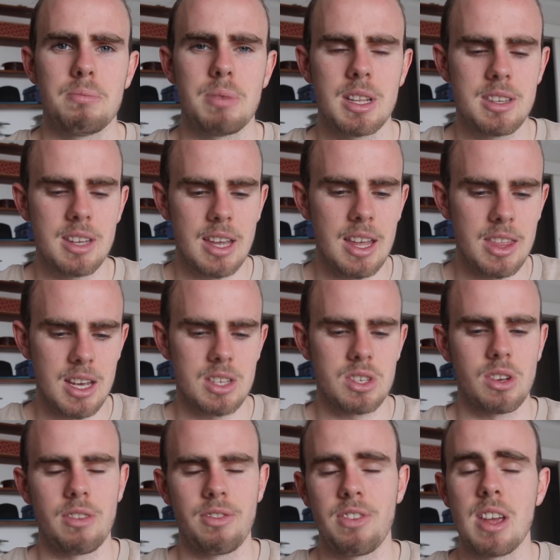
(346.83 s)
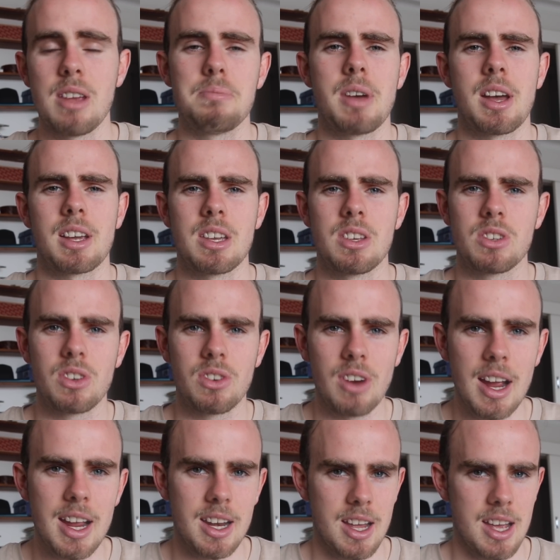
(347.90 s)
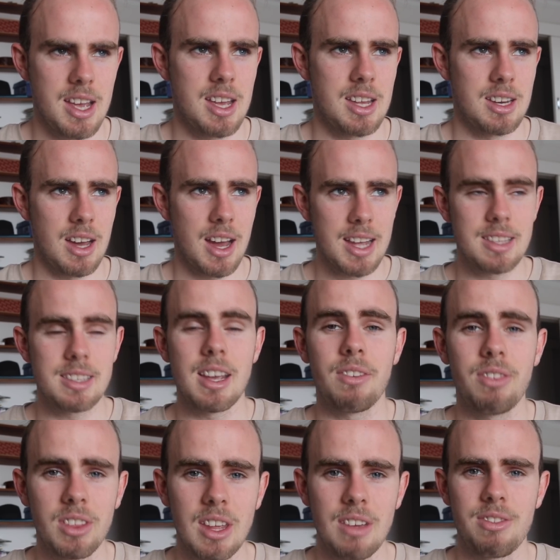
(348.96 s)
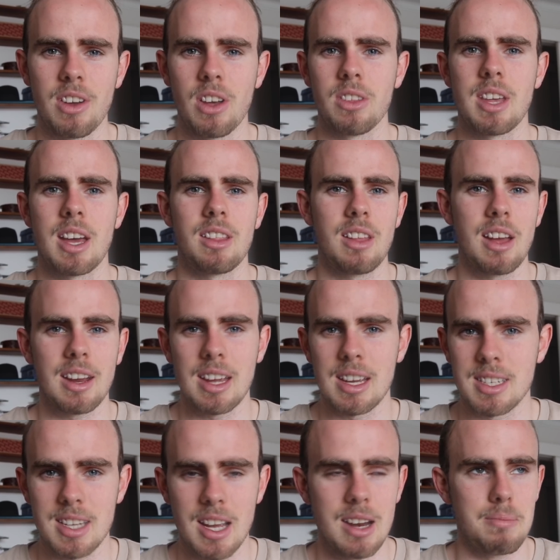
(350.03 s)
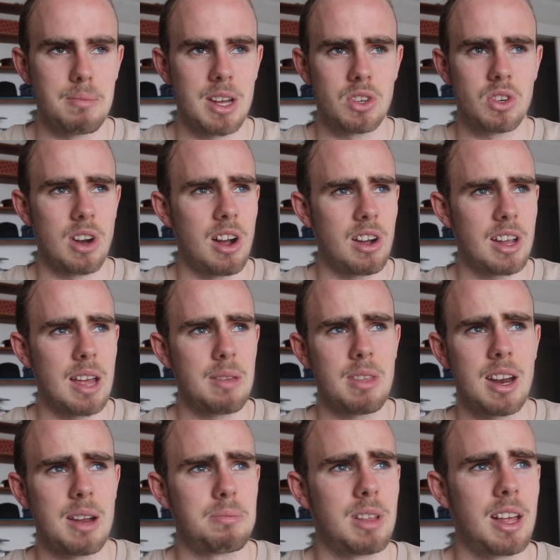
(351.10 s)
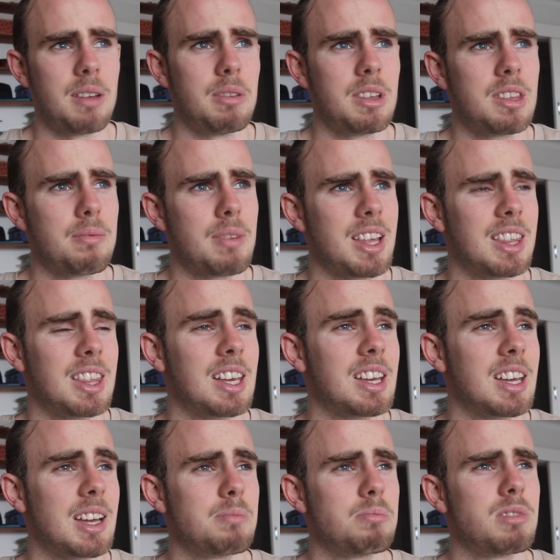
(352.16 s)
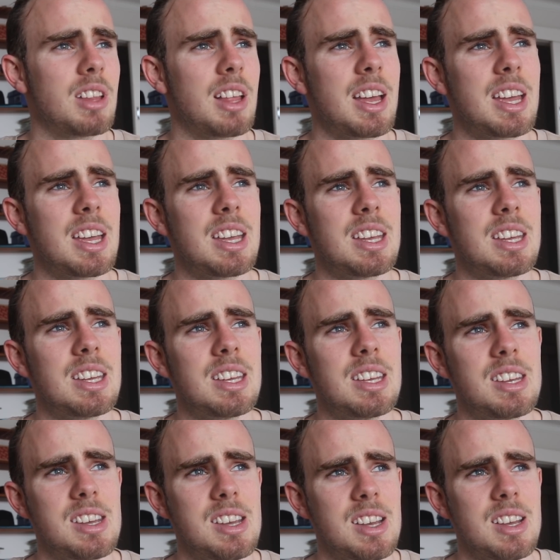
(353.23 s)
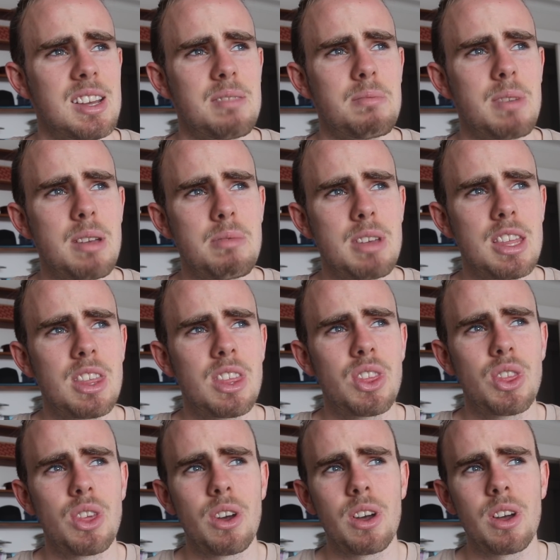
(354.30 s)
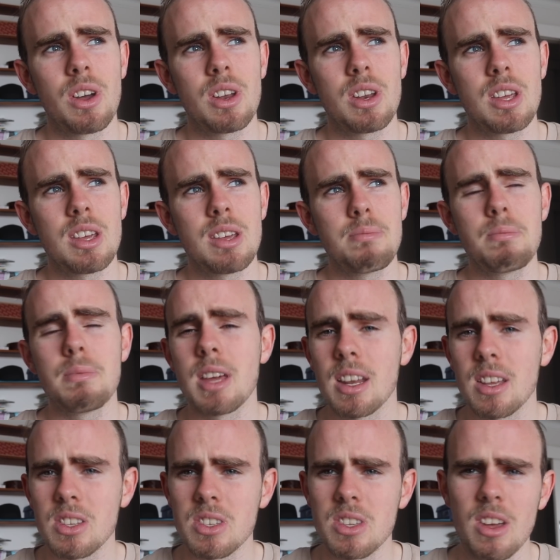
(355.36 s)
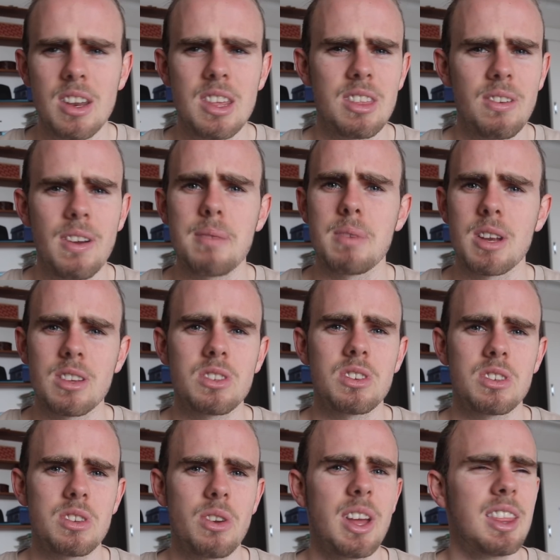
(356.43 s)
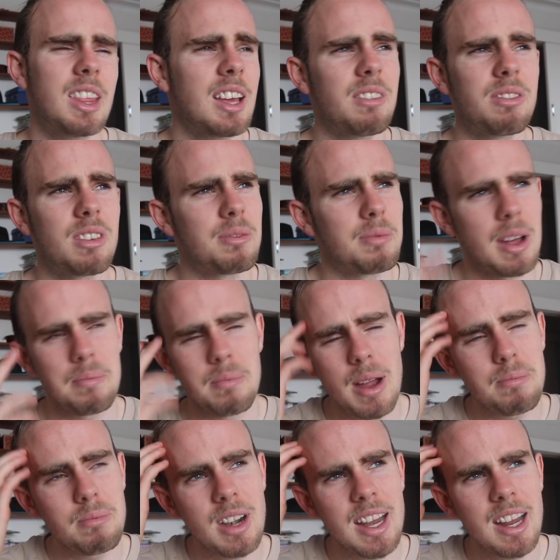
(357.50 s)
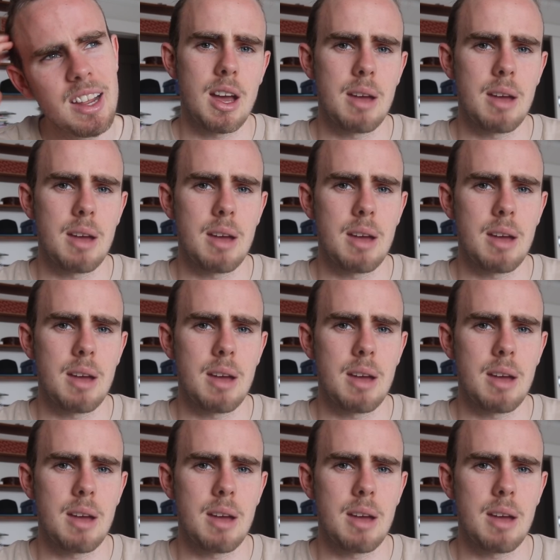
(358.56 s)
But to get that sort of feedback is great. And I definitely felt that, like I said, in my trial game that I played with them. I think I played maybe 30 minutes, 33 minutes or so, I think, from my memory.